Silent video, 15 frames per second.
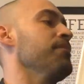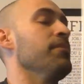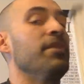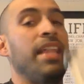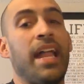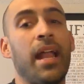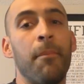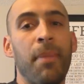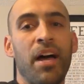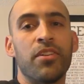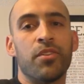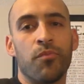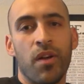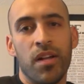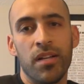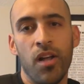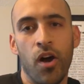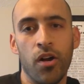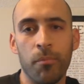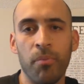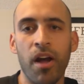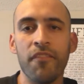that I'm about to run
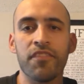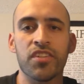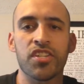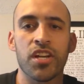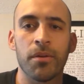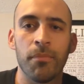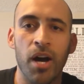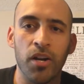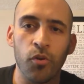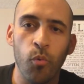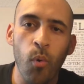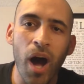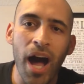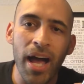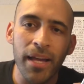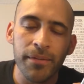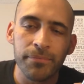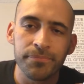on a profit share model. Why?